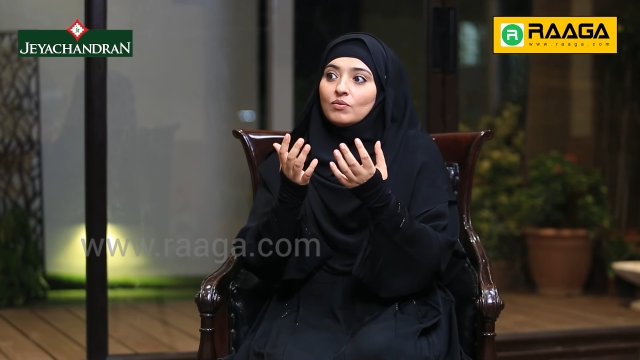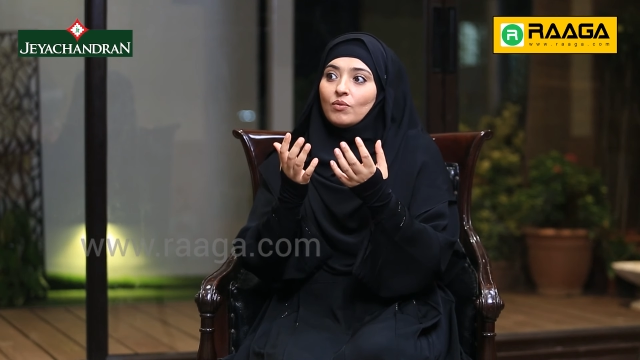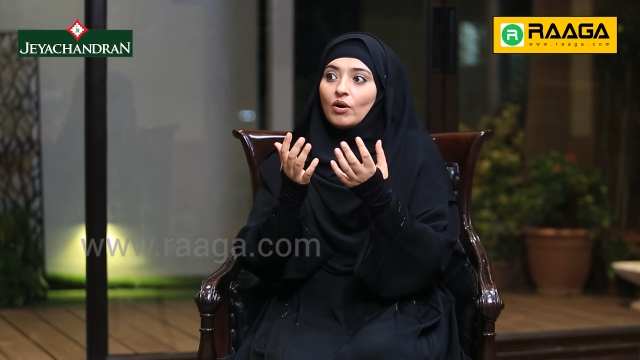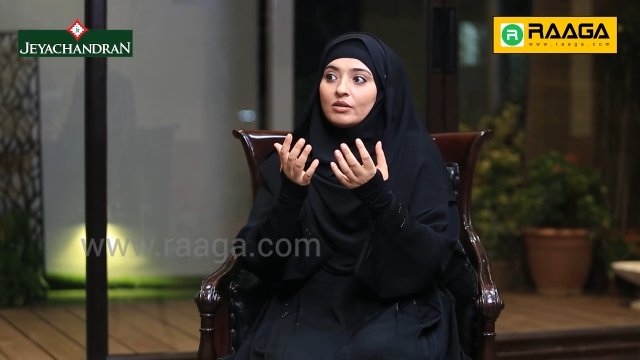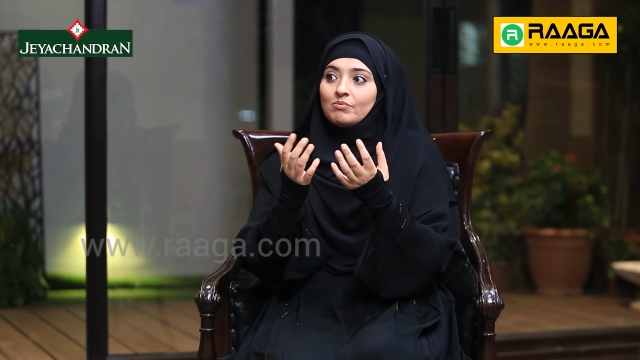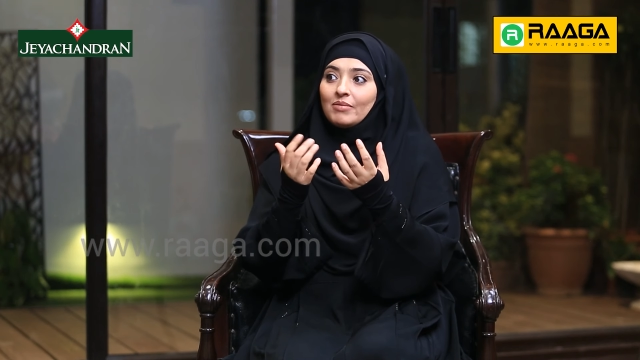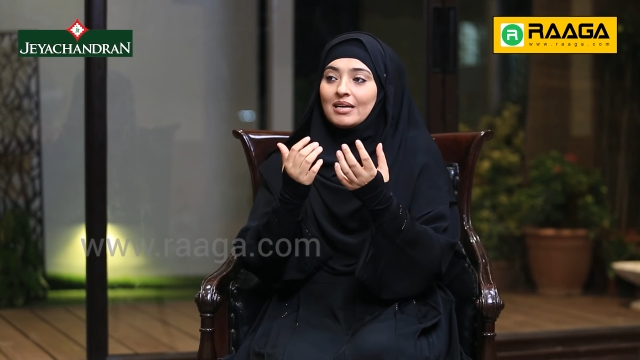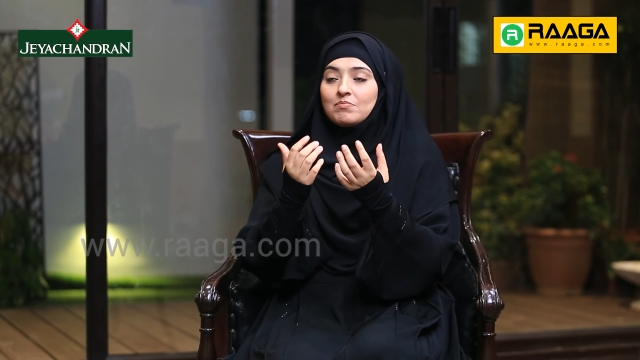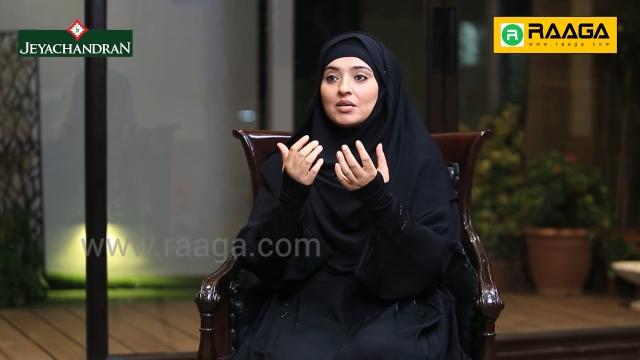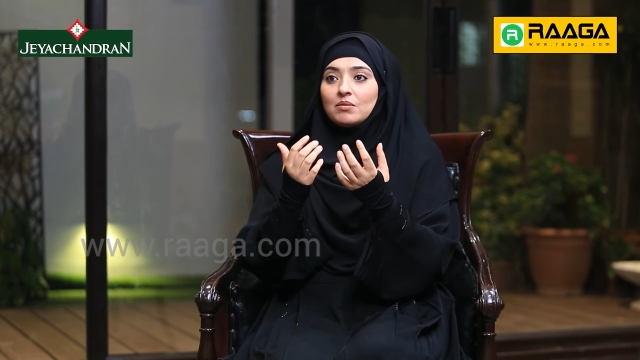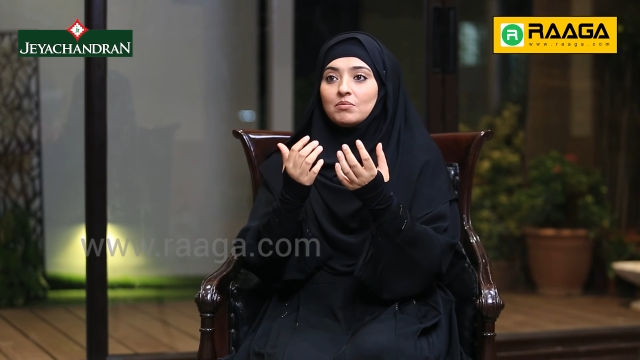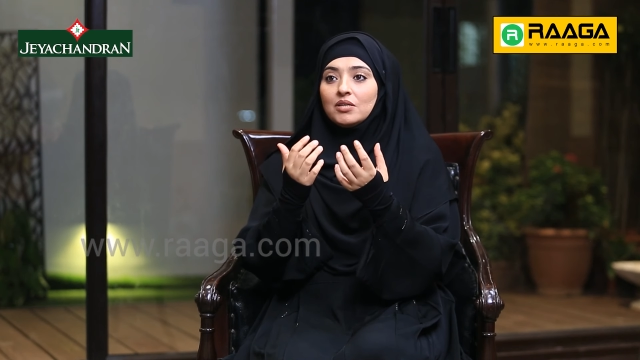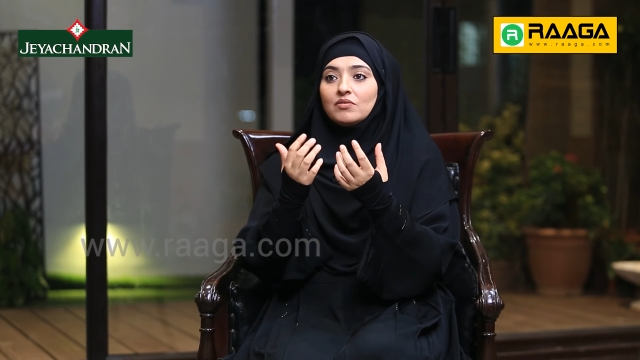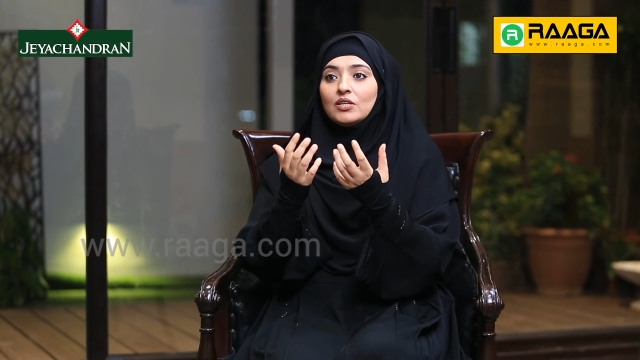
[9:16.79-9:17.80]
what my
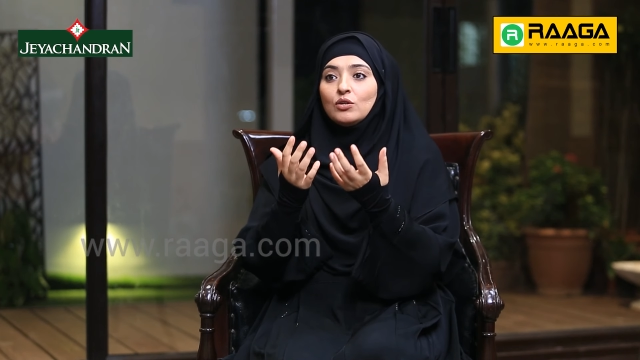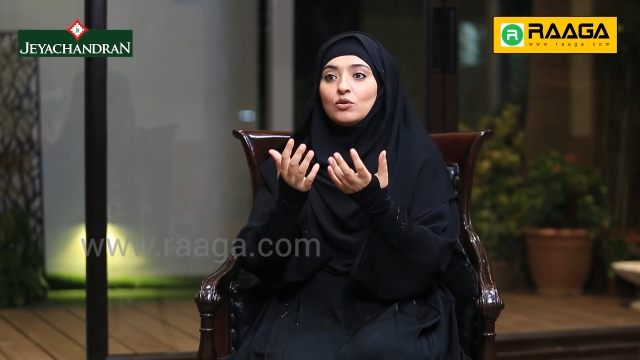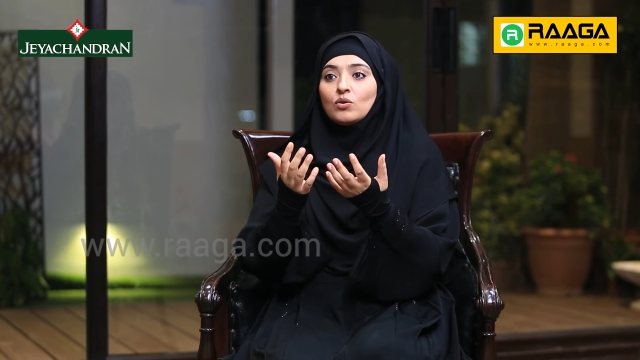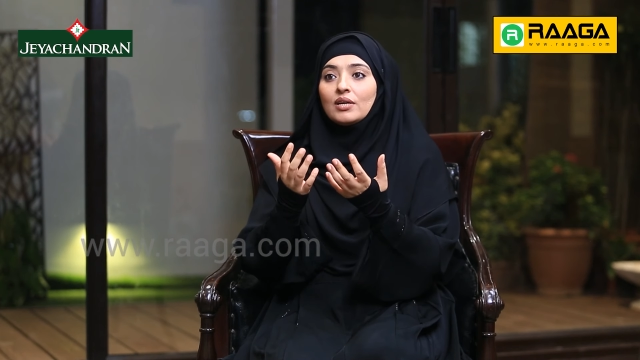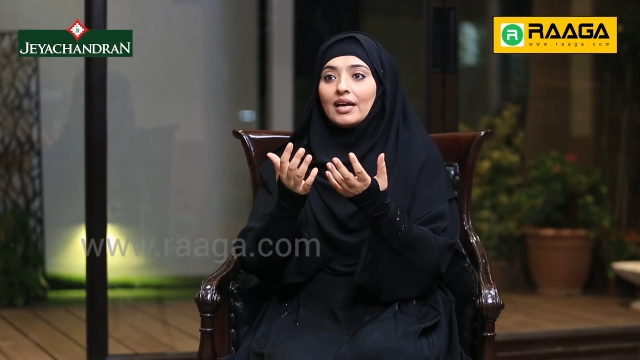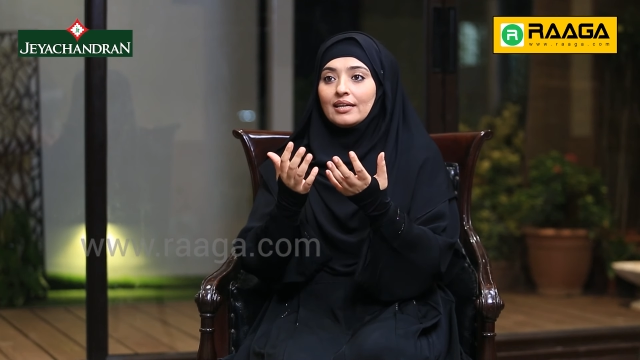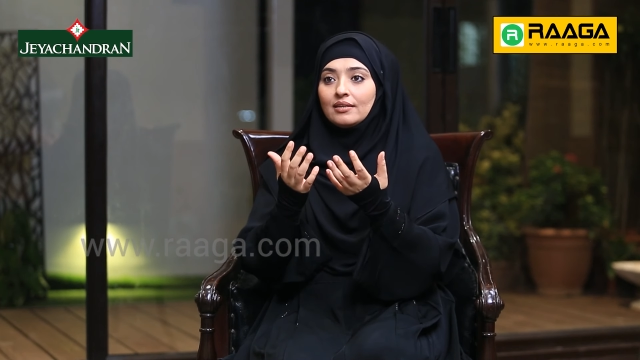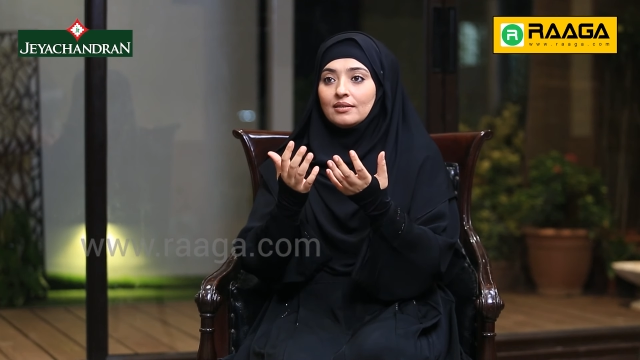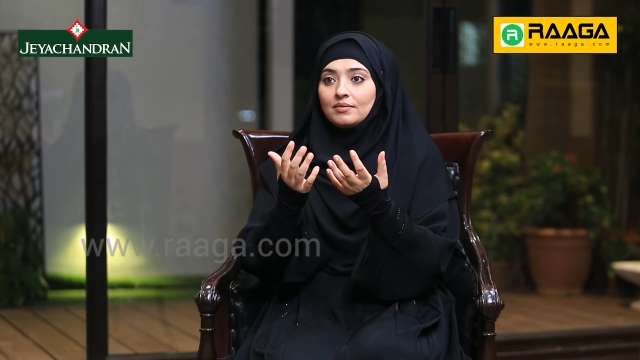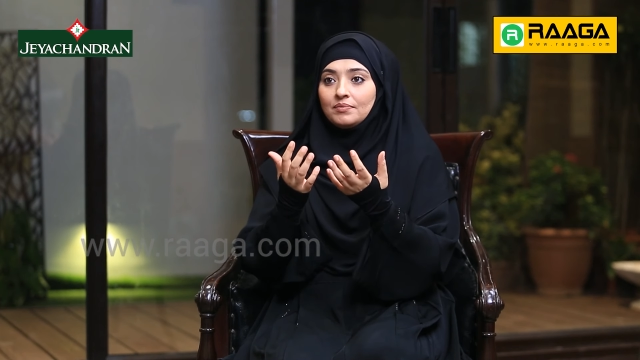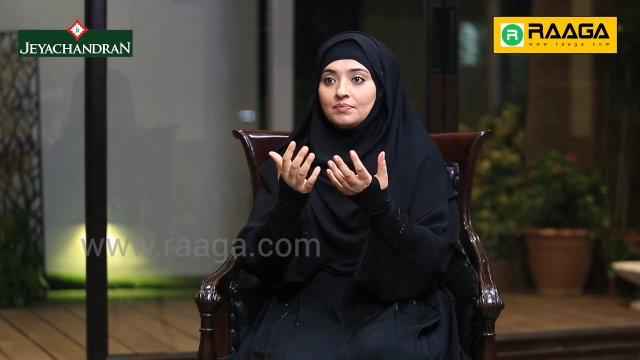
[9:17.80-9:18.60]
baby will look like.